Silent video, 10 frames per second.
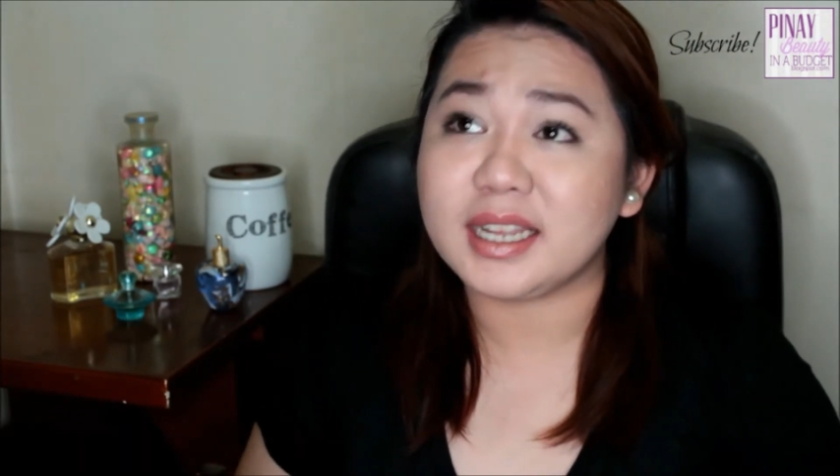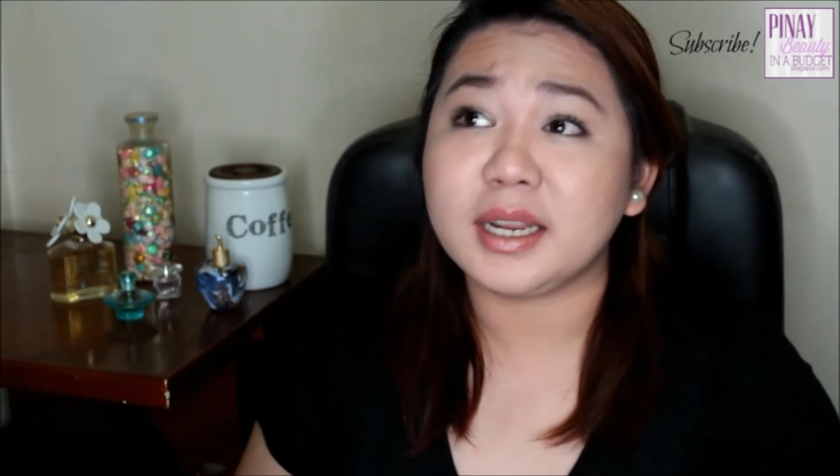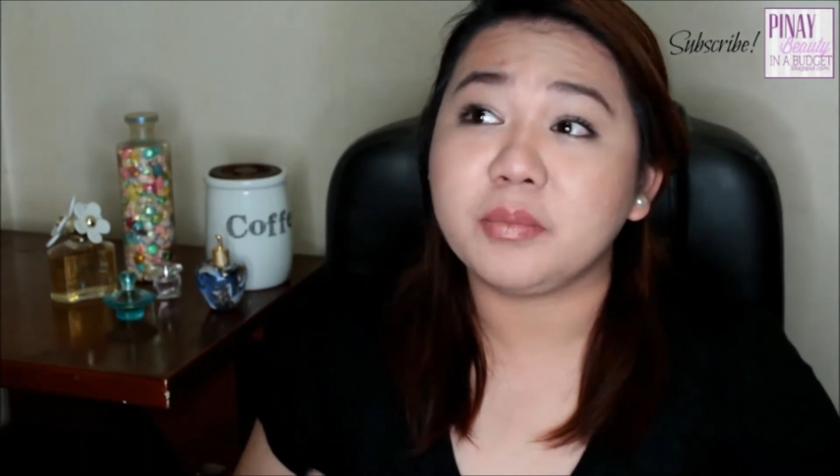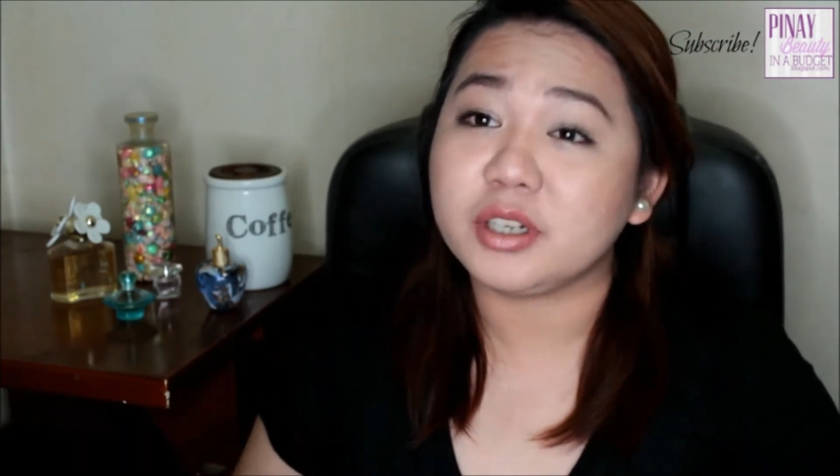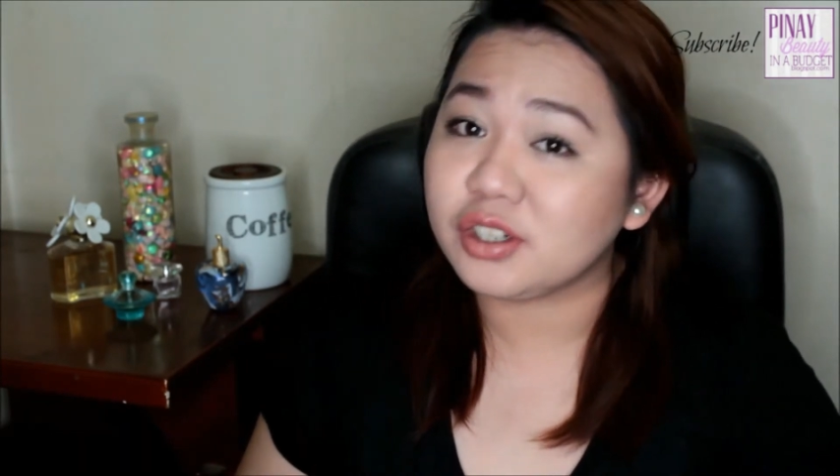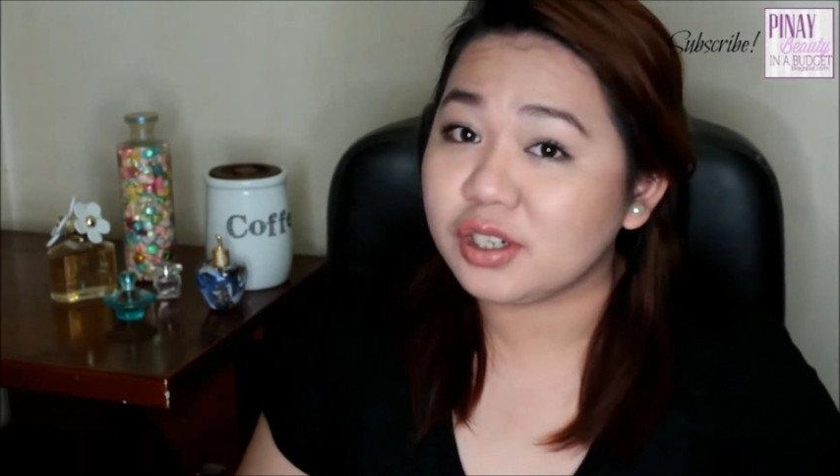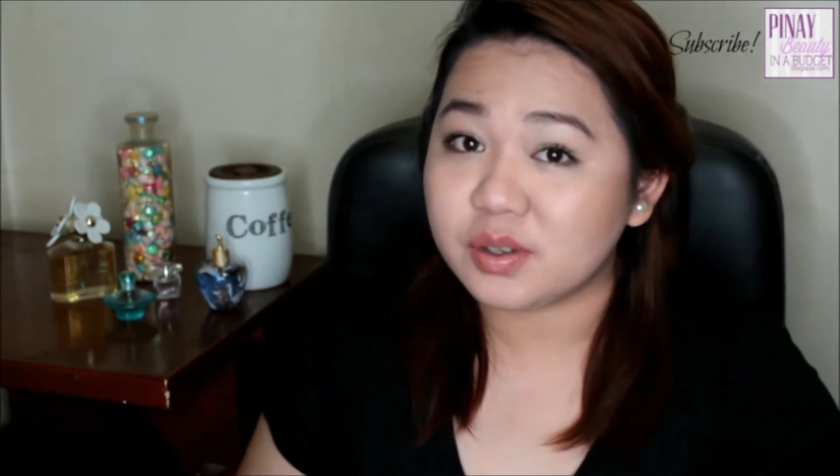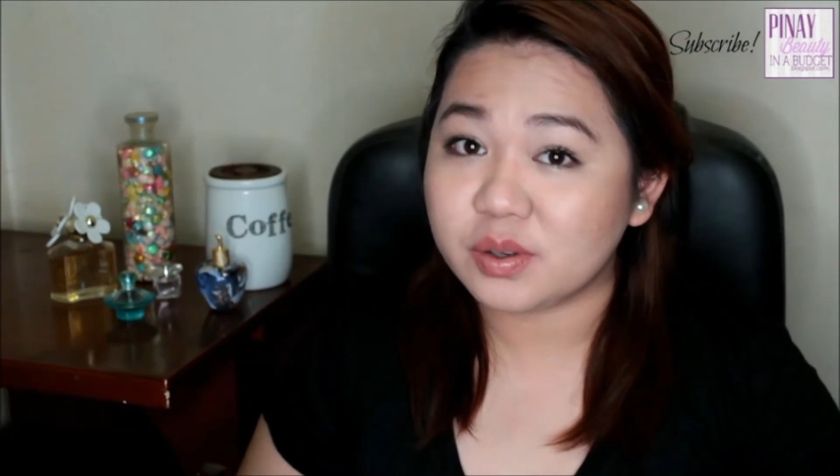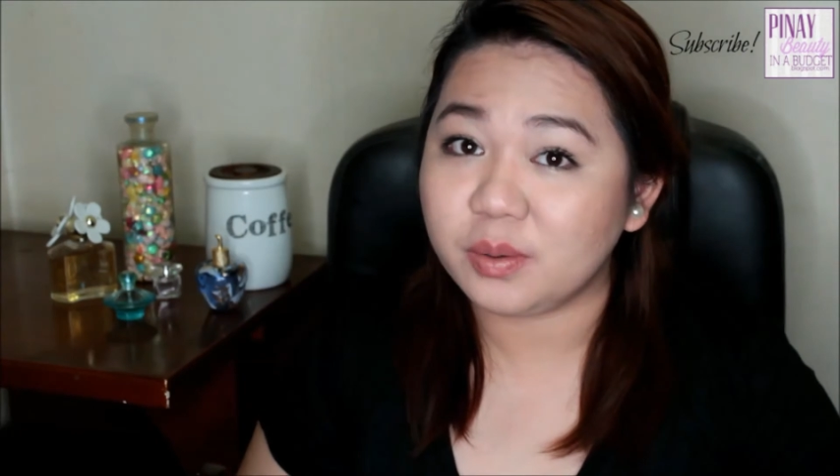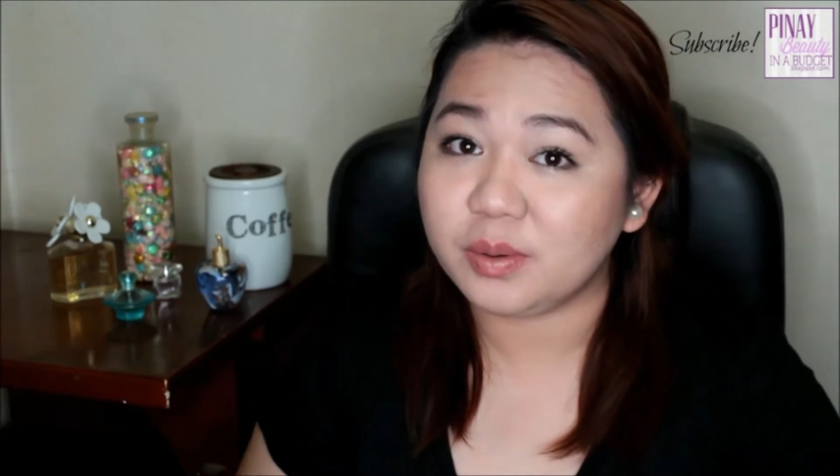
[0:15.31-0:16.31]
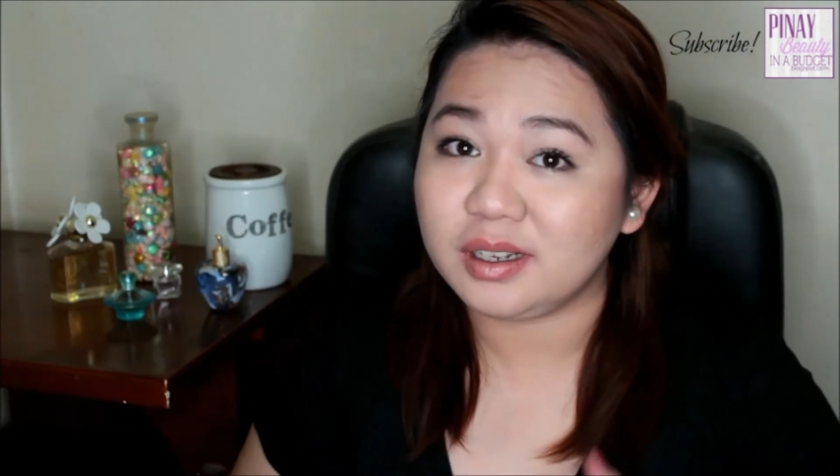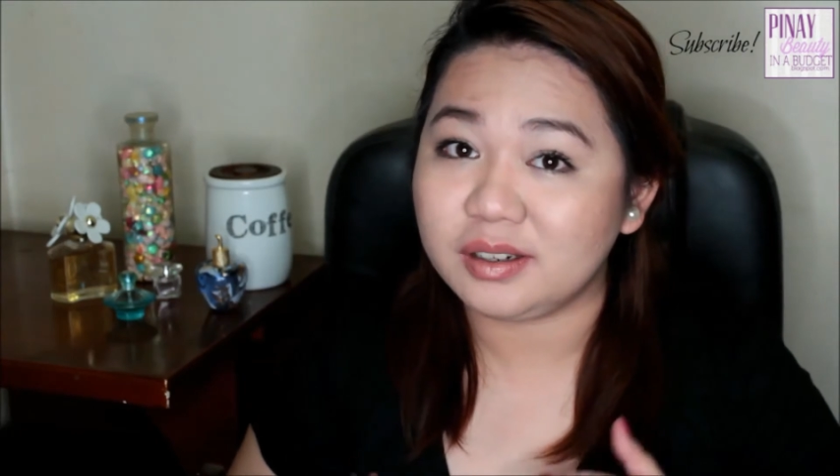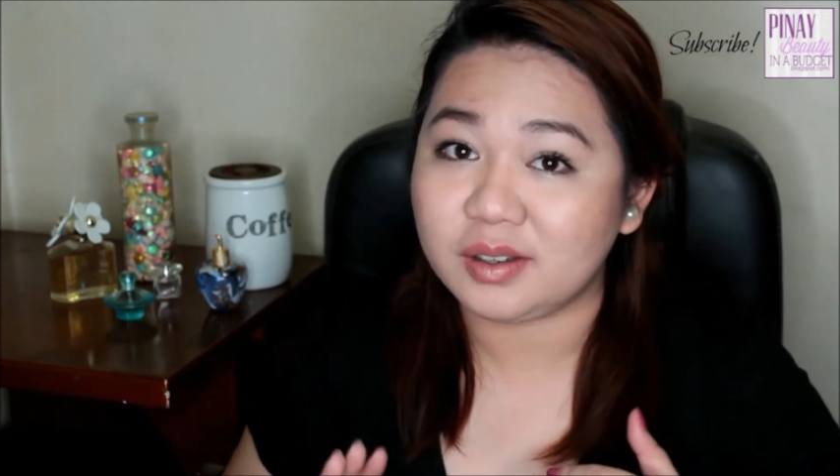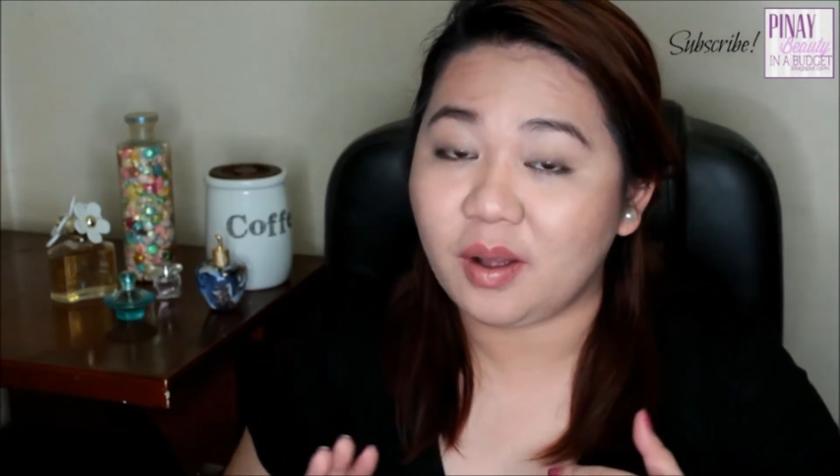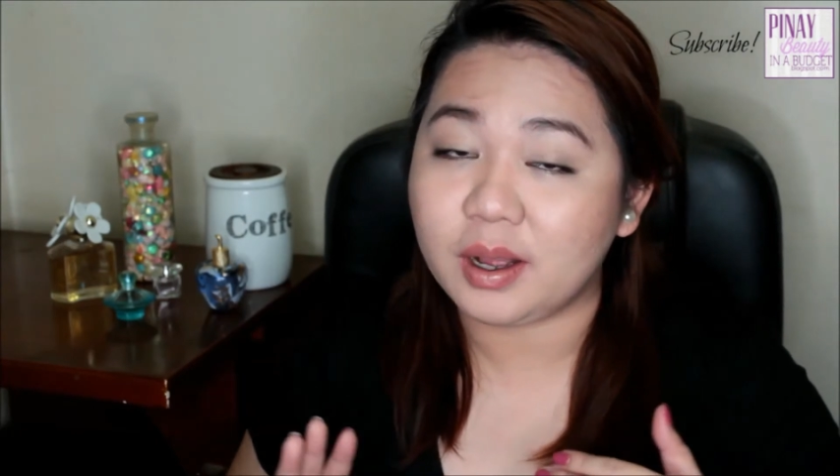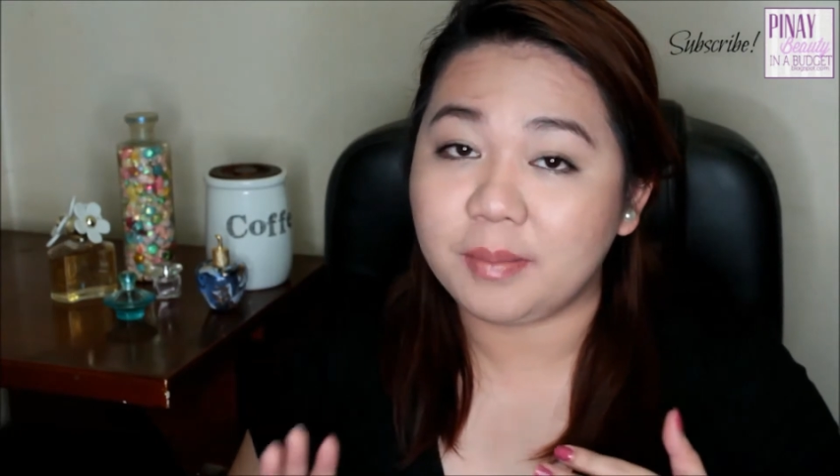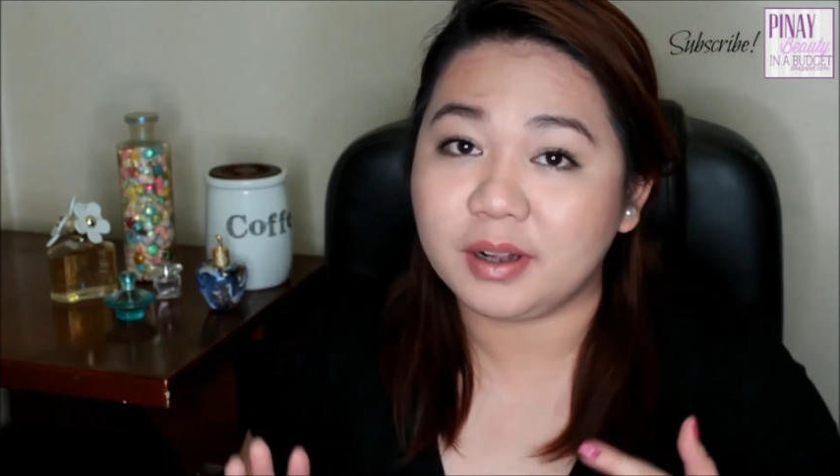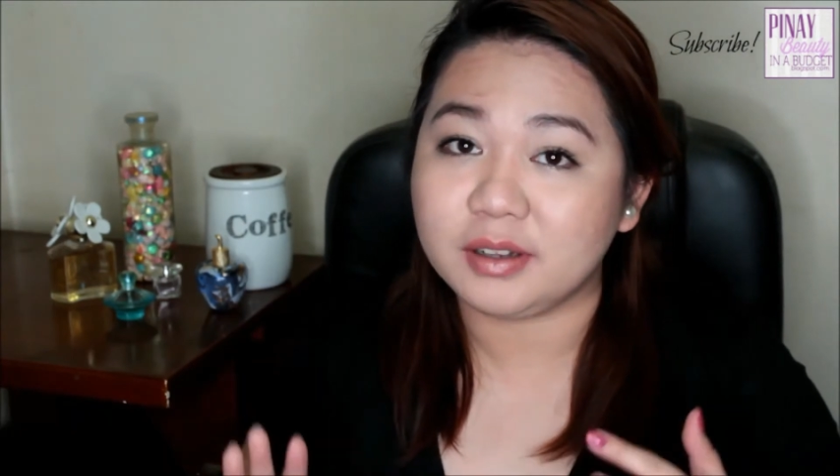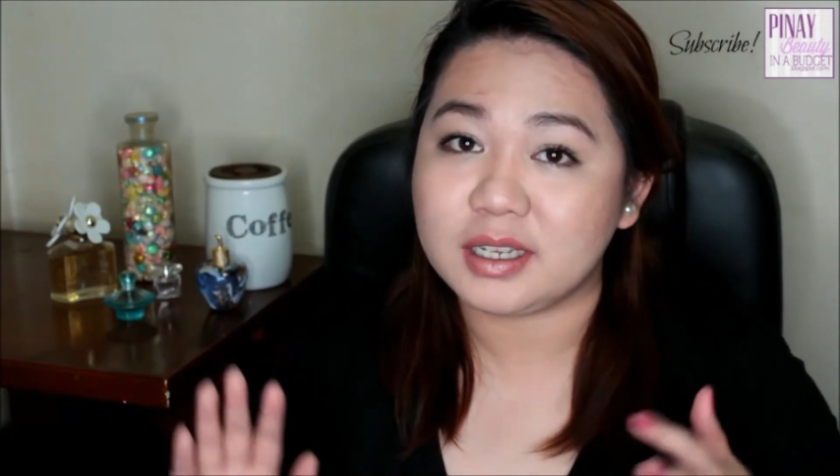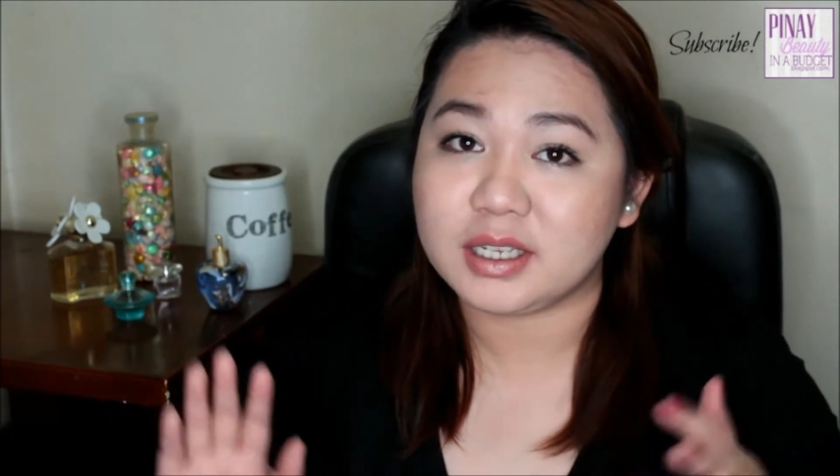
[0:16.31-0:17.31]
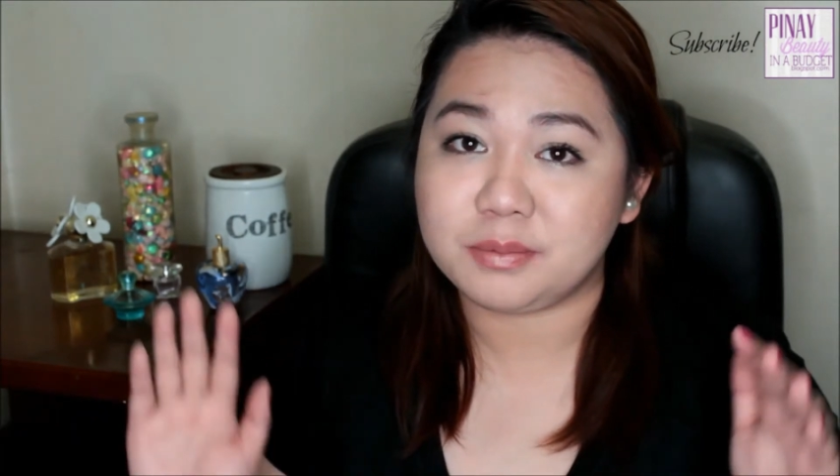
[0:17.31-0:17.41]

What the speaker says: and I'm not just going to talk about a